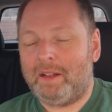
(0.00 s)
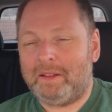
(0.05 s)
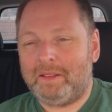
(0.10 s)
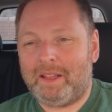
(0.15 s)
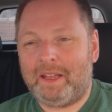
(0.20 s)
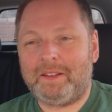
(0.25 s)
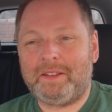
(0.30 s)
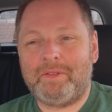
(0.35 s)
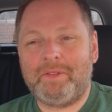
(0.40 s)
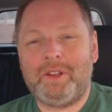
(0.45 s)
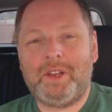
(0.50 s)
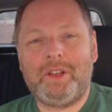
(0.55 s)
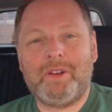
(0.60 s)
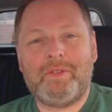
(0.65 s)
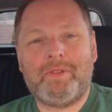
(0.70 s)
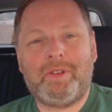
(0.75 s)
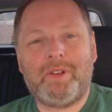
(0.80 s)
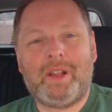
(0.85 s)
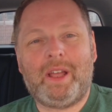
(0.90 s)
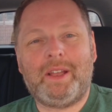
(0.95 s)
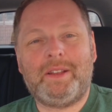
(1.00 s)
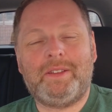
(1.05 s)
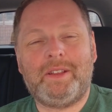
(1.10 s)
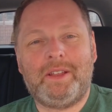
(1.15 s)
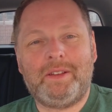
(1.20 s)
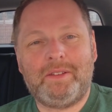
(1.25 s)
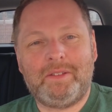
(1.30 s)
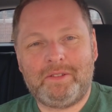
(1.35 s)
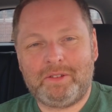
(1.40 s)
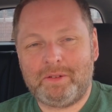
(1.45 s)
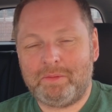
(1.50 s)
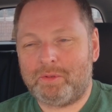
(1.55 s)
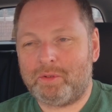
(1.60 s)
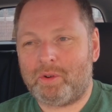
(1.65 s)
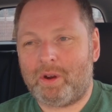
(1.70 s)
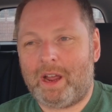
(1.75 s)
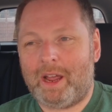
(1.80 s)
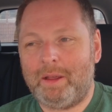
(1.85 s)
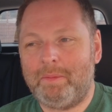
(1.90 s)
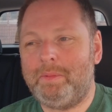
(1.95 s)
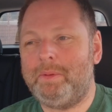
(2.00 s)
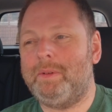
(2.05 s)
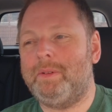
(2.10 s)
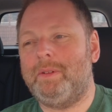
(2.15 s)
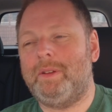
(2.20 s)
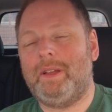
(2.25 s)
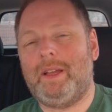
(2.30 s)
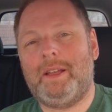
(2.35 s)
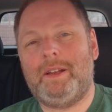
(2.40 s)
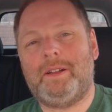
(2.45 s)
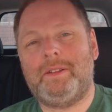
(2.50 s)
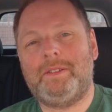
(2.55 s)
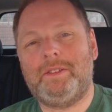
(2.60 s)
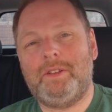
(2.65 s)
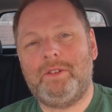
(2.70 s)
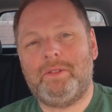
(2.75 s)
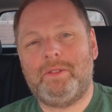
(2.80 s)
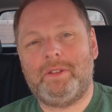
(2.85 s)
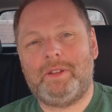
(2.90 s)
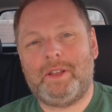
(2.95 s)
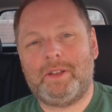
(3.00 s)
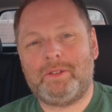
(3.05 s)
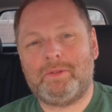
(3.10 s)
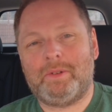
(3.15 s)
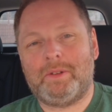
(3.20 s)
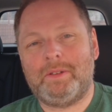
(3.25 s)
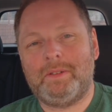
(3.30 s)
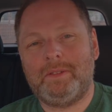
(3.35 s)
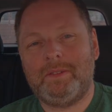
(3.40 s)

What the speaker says: Like the video if you liked it, subscribe, and I'll see you on the next one.